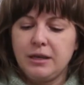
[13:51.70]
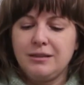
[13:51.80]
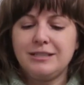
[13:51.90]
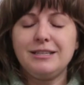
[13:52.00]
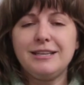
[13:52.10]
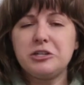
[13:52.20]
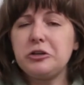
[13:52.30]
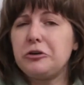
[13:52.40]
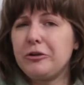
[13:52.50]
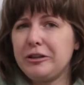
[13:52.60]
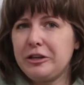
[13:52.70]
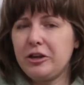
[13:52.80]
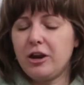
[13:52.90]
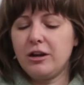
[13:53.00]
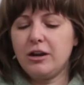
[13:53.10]
this is actually acrylic
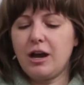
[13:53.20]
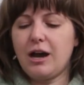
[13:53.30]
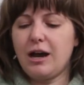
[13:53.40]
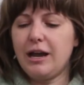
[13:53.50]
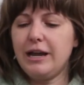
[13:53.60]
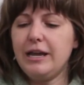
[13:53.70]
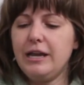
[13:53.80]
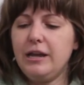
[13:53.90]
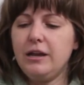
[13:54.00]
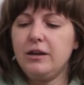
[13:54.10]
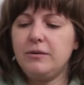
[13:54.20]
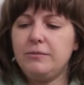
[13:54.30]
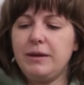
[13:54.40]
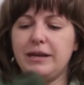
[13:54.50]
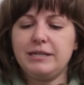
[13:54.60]
yarn. I
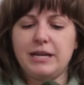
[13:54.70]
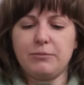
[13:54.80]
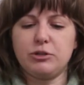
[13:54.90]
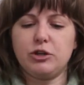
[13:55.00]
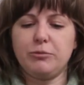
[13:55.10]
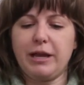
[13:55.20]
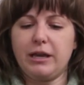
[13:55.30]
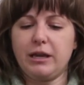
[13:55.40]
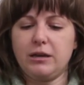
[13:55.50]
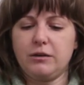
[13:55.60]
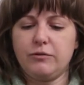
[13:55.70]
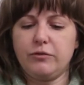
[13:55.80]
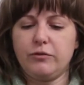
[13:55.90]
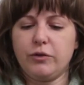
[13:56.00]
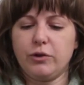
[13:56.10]
made a temperature blanket
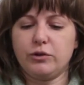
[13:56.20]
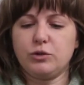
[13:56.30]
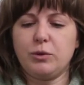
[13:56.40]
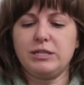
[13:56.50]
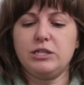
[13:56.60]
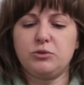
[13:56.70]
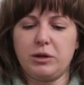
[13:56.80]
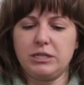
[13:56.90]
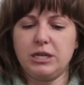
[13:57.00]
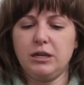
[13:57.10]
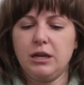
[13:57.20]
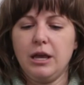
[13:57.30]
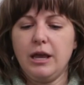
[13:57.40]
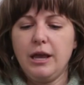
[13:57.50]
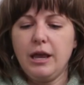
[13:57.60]
for 2020.
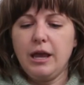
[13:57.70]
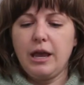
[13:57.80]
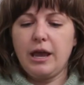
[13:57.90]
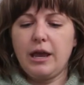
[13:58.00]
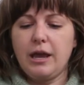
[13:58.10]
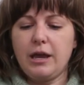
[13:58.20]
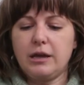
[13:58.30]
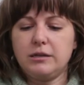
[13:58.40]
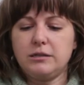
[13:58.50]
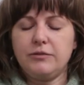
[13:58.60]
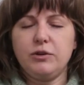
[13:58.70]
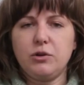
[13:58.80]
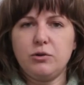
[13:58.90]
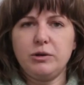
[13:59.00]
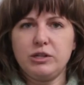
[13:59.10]
And if you
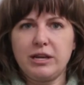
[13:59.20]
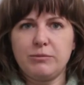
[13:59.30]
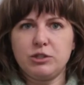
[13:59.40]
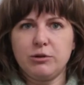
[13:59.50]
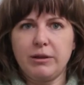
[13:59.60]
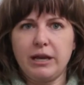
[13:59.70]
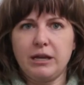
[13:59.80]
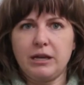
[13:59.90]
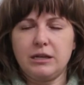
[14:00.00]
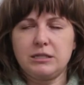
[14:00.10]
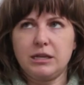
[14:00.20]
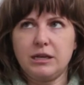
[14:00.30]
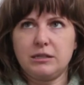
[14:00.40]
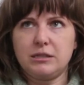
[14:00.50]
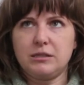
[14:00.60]
don't know what a temperature blanket is,
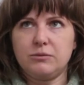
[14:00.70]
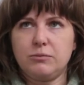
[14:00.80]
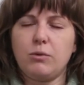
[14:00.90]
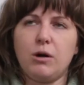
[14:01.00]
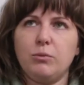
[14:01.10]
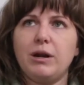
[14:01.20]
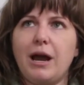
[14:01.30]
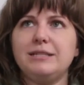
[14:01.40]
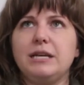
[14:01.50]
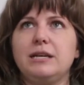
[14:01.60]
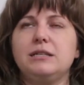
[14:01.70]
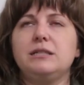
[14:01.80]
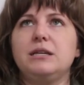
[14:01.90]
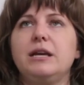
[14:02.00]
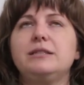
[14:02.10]
it's, well, what I did
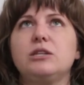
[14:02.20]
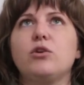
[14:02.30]
is it's a